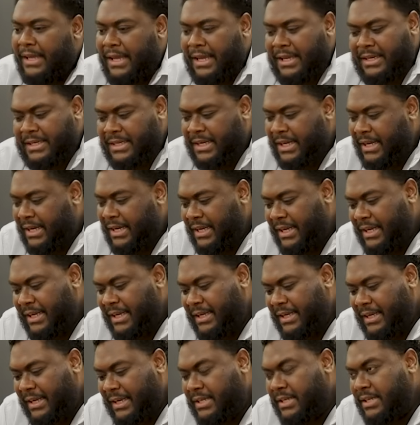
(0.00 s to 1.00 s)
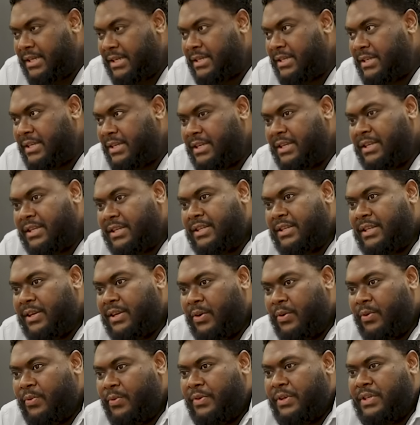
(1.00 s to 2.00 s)
Exactly. This is the
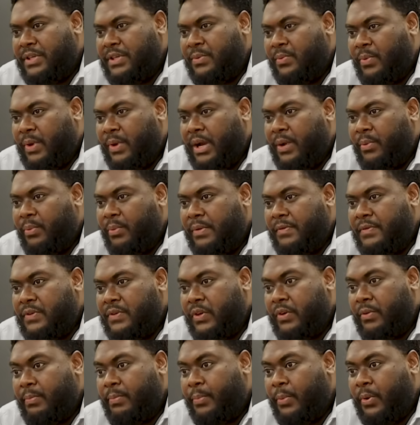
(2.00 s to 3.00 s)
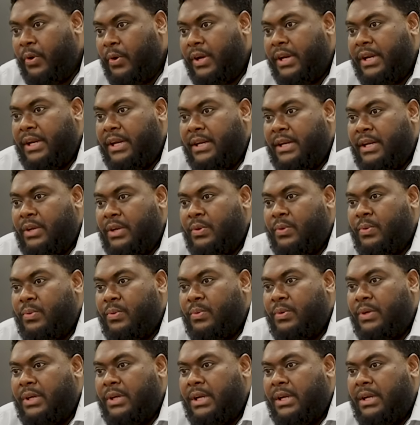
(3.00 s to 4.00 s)
whole reason why we've sort of brought in a
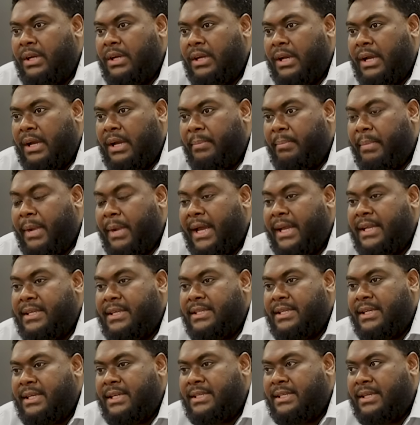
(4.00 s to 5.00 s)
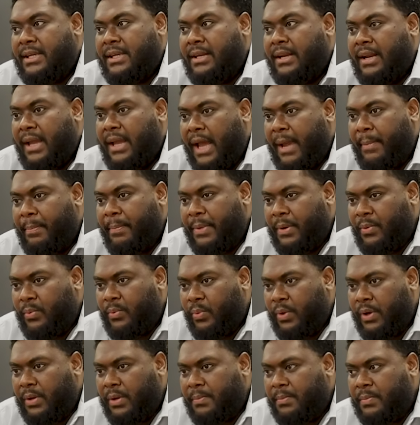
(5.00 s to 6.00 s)
new My NCSL app and
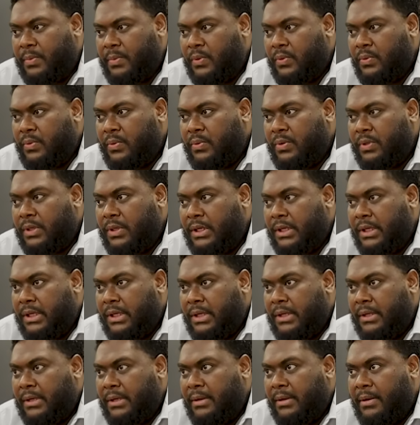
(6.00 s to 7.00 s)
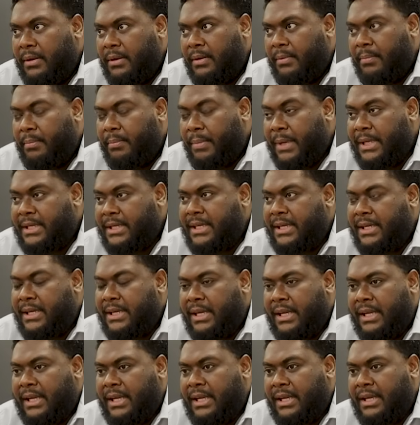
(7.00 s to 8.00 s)
web to
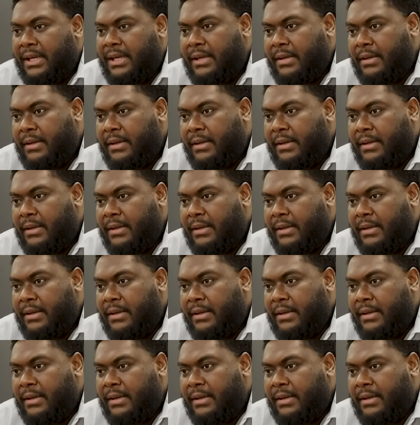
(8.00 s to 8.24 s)
basically